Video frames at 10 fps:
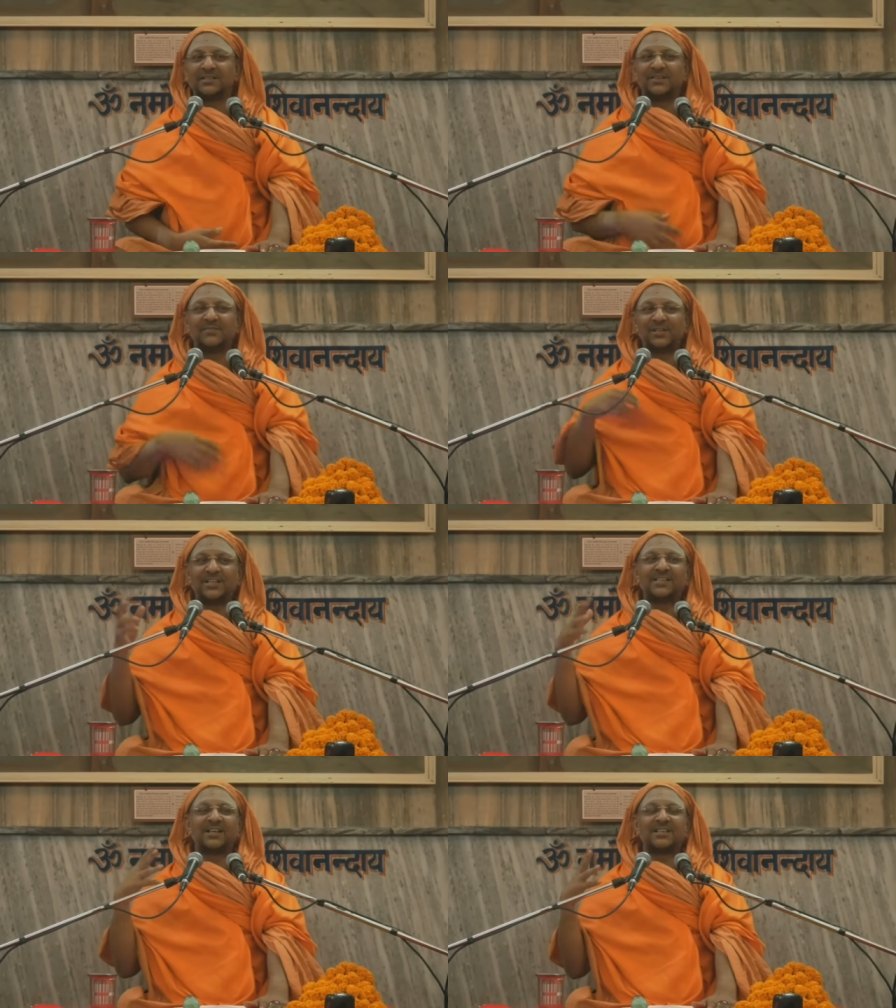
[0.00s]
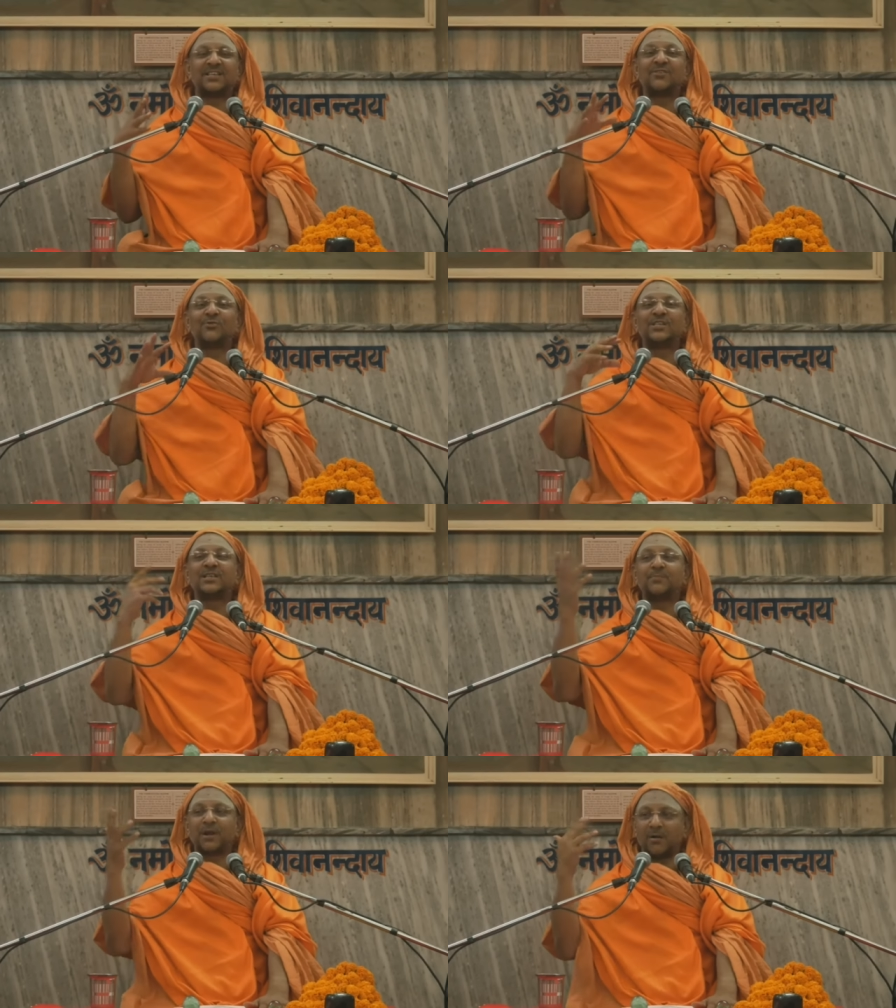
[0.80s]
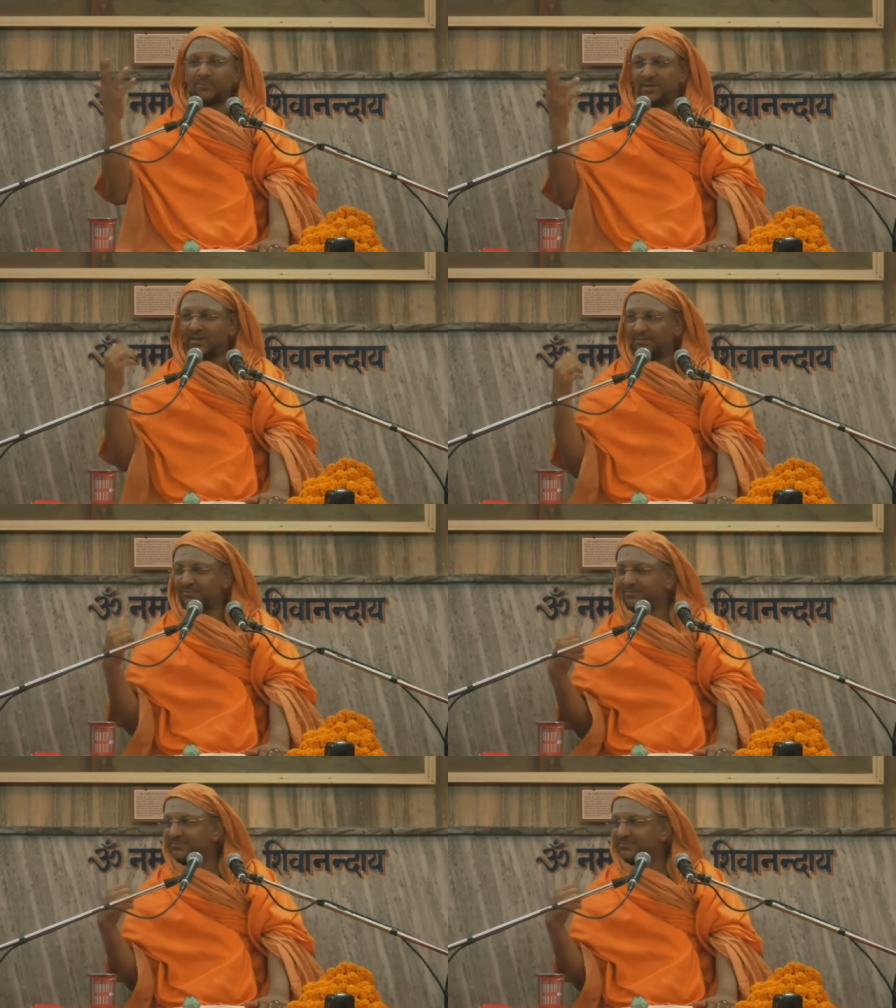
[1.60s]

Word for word: they were discussing who is a Brahmana.